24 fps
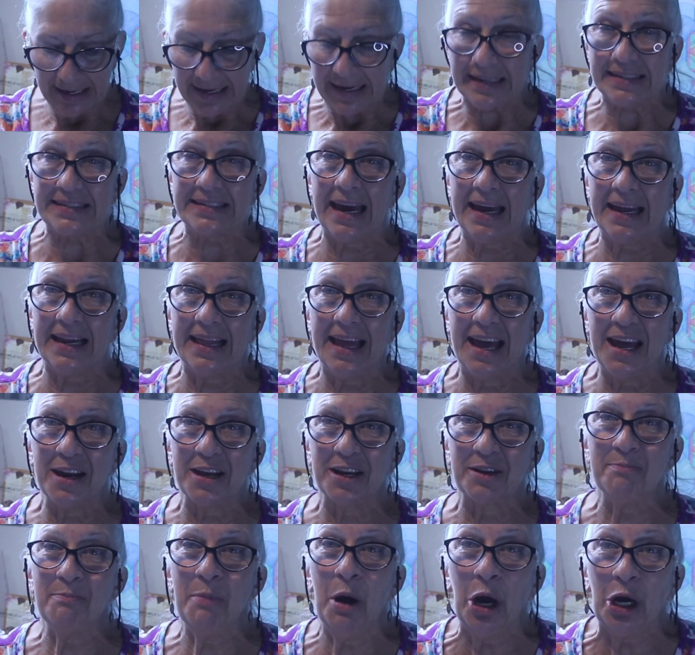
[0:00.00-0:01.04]
it's got a lot
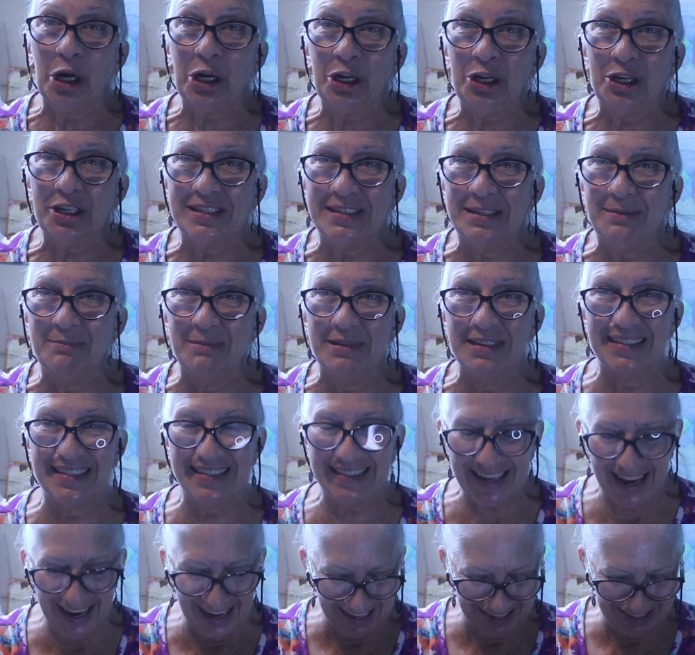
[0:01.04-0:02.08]
of puckers and
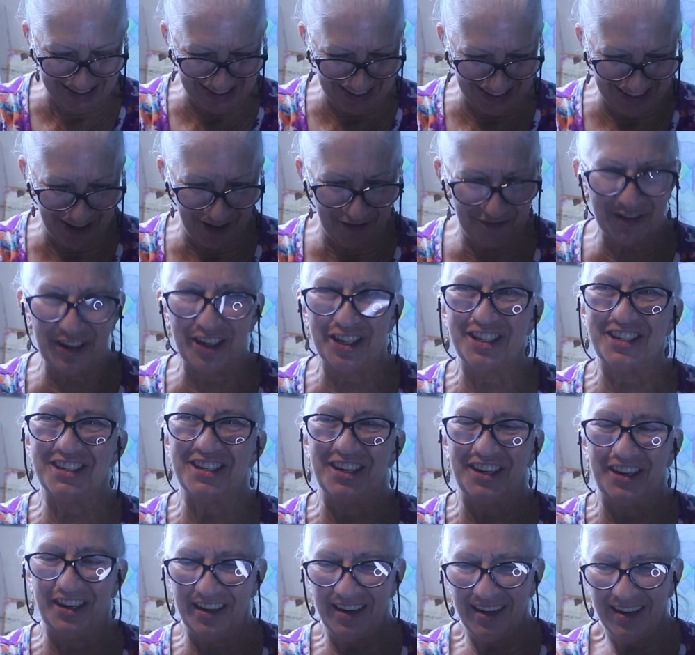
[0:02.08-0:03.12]
mistakes in it for
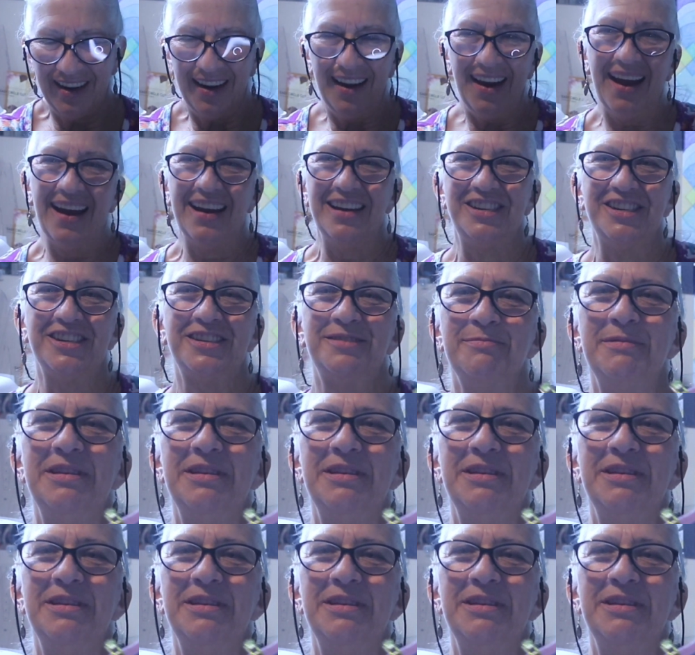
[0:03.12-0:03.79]
sure, and just